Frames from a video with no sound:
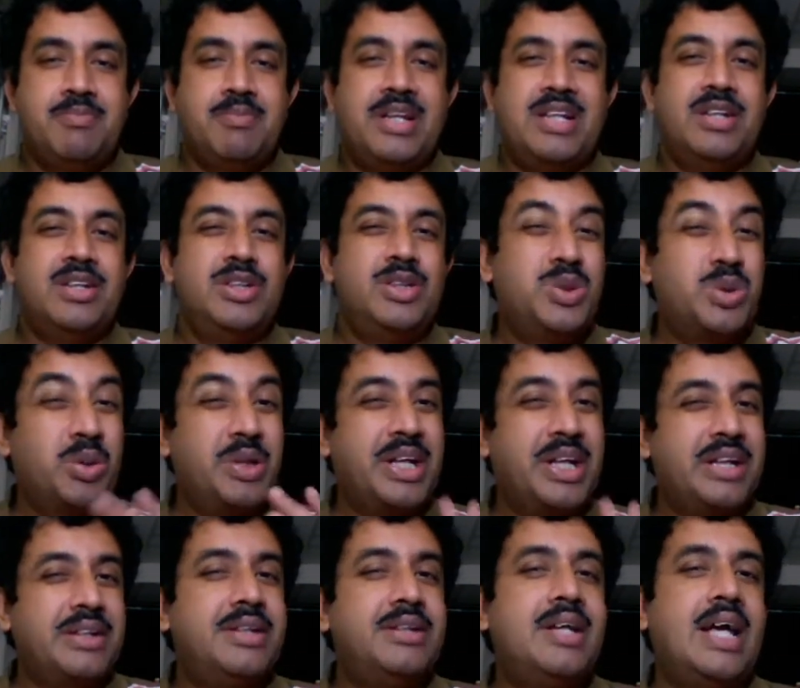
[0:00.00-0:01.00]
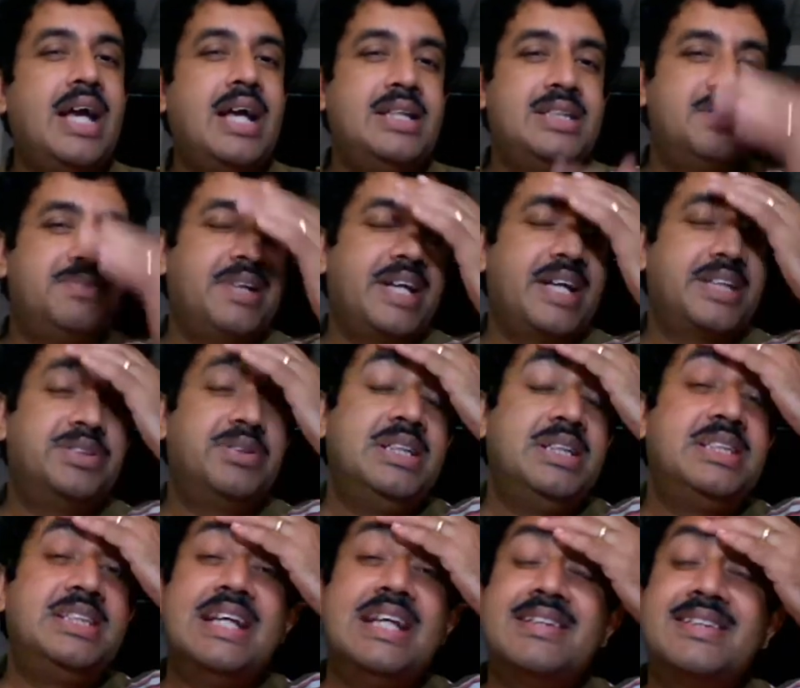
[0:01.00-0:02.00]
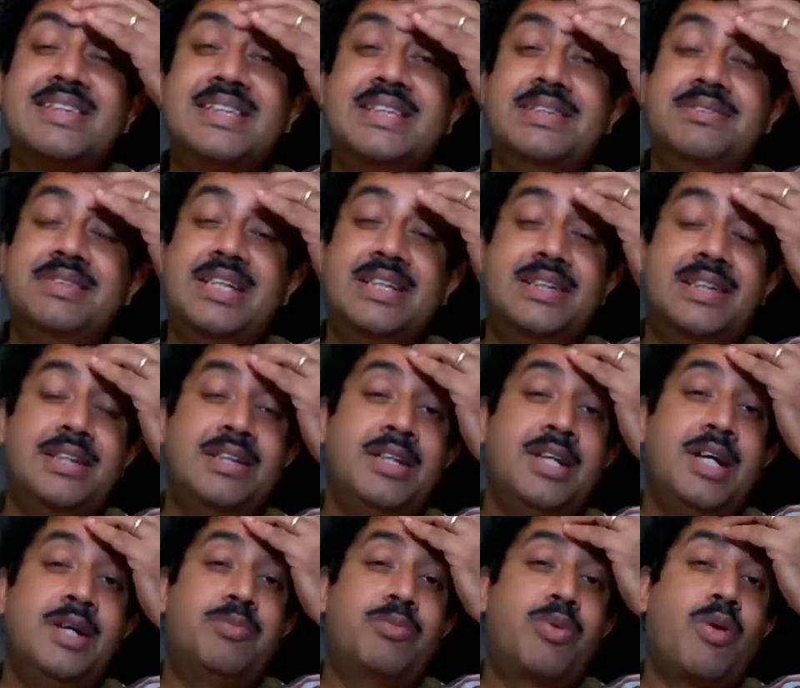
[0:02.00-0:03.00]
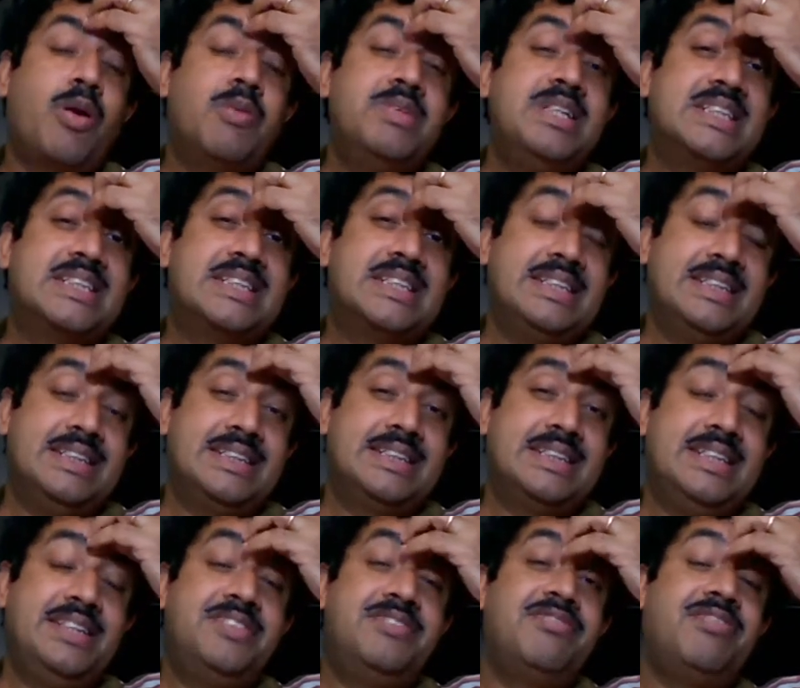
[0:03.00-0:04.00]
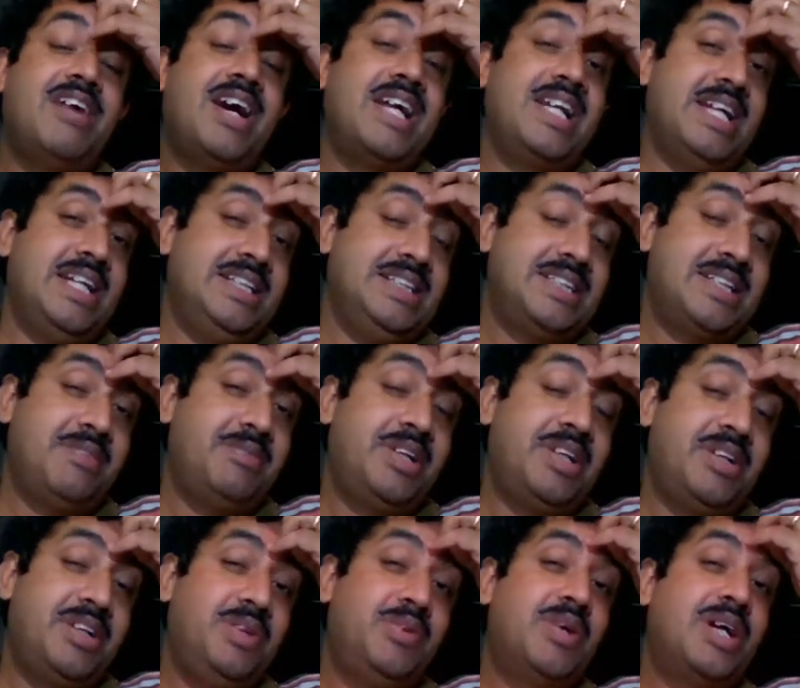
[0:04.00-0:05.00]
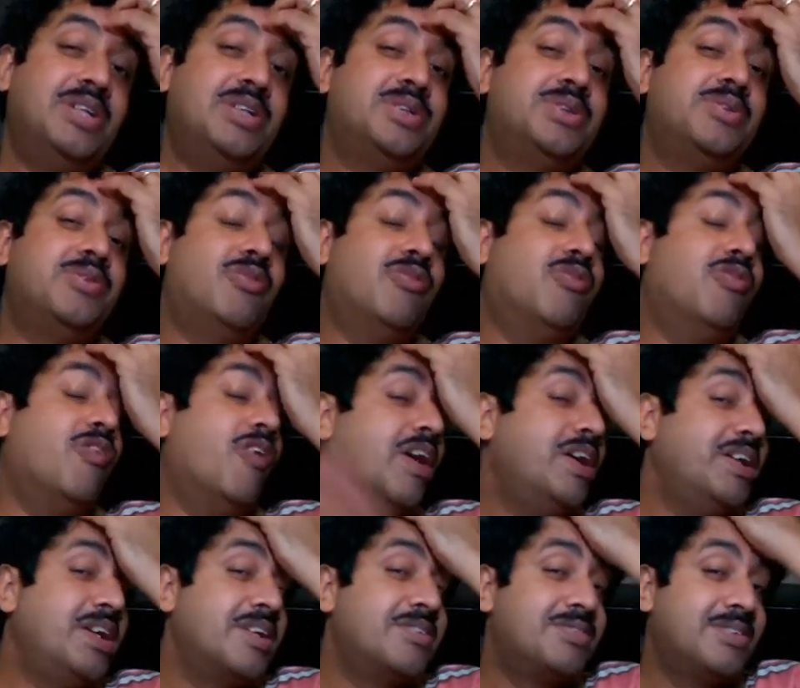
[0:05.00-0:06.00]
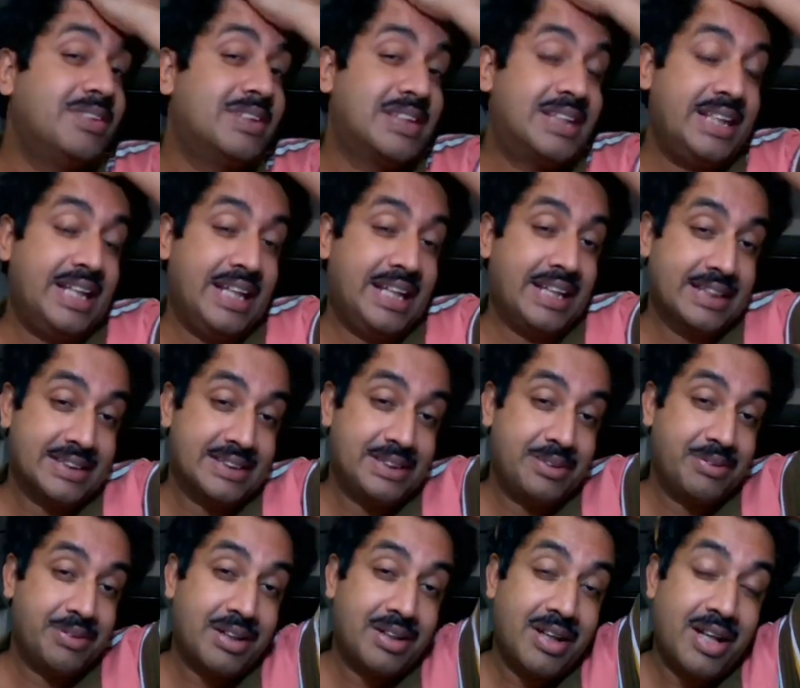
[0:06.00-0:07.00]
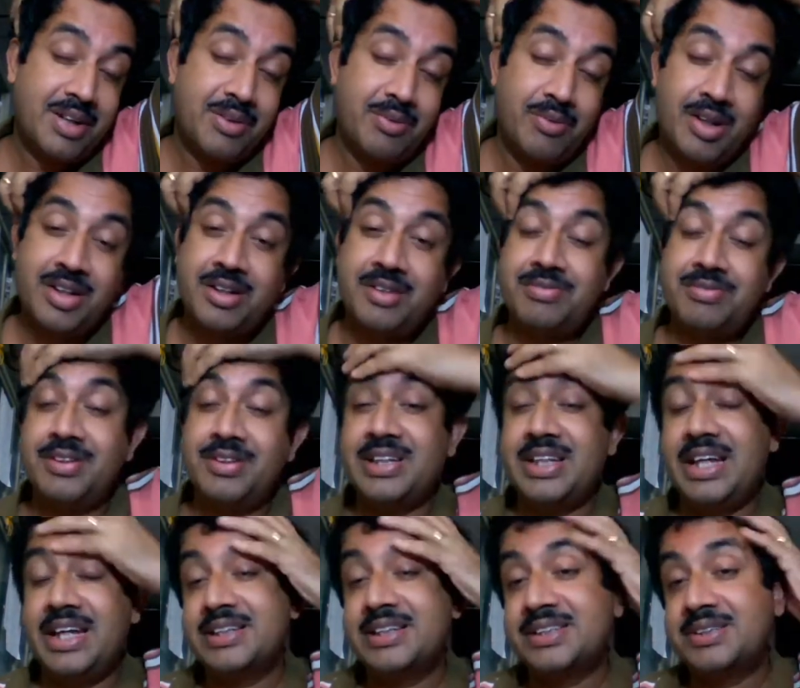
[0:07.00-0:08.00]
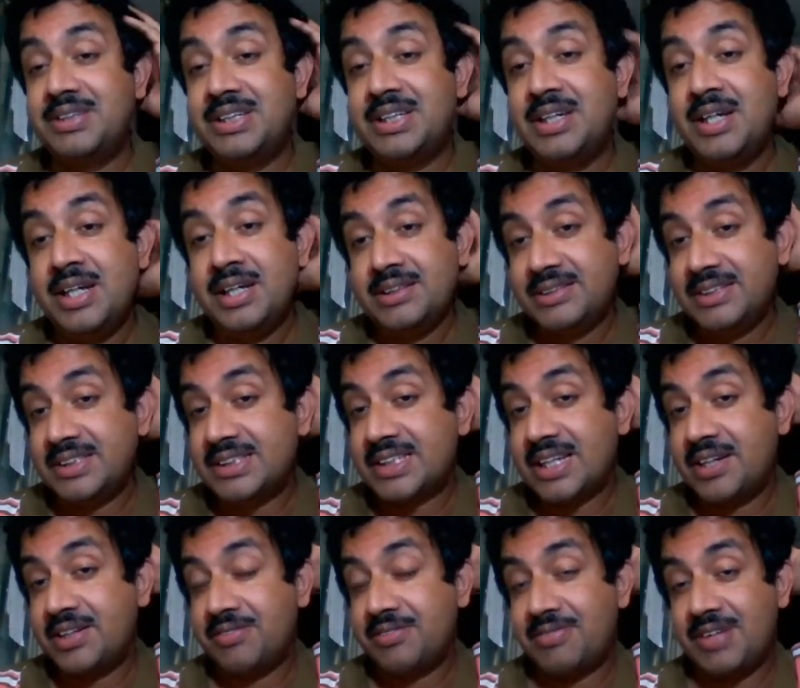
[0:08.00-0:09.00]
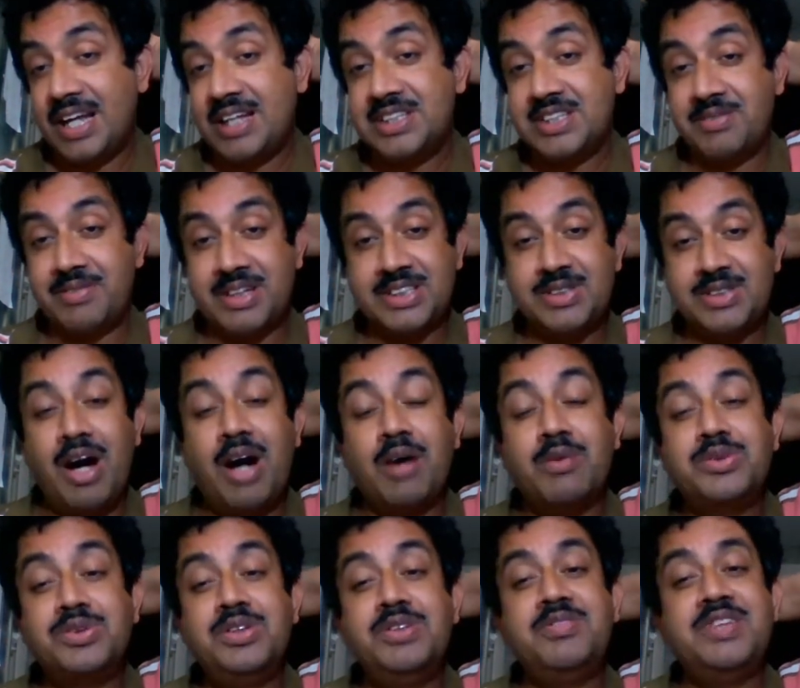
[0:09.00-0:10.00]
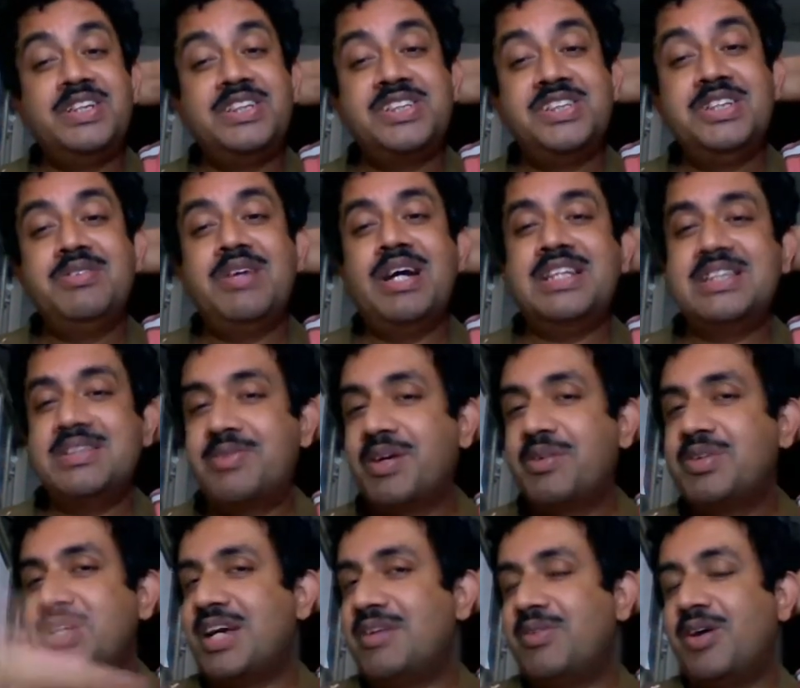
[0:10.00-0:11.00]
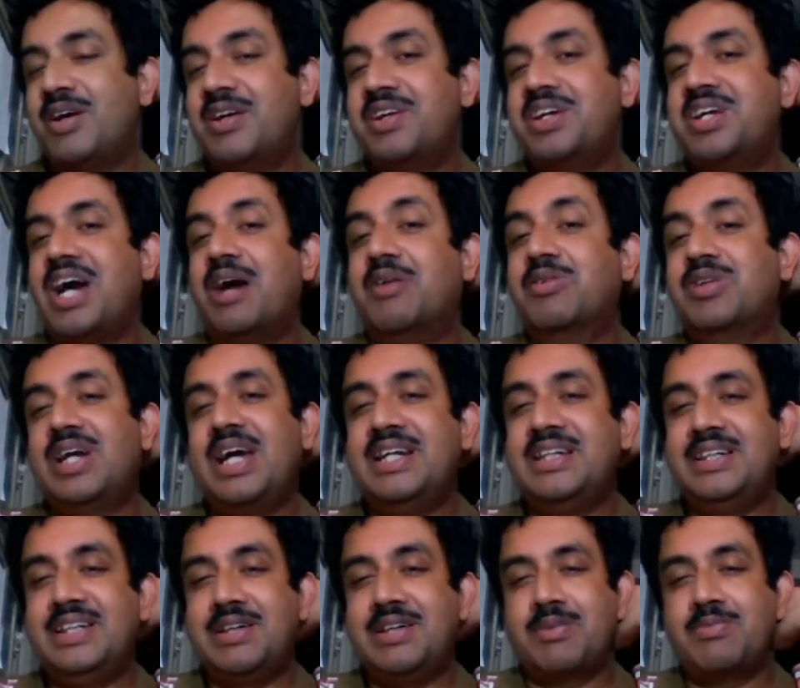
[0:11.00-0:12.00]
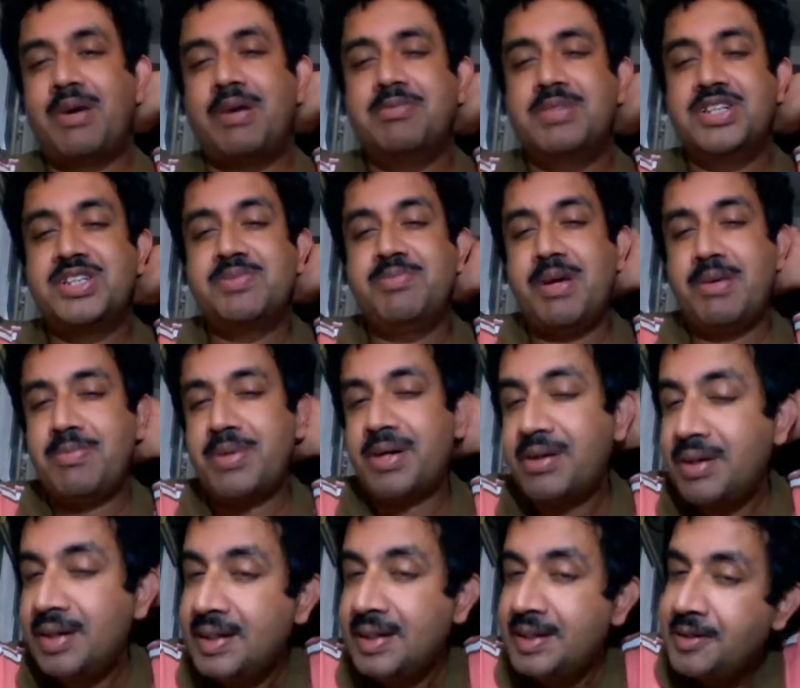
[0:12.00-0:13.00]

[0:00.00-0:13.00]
But dodecanian algebra actually tells you that the promise is infinite. I mean, you can do wonderful things, you can learn wonderful things with this kind of algebra. So how to invent new algebra, we have already outlined in our published paper.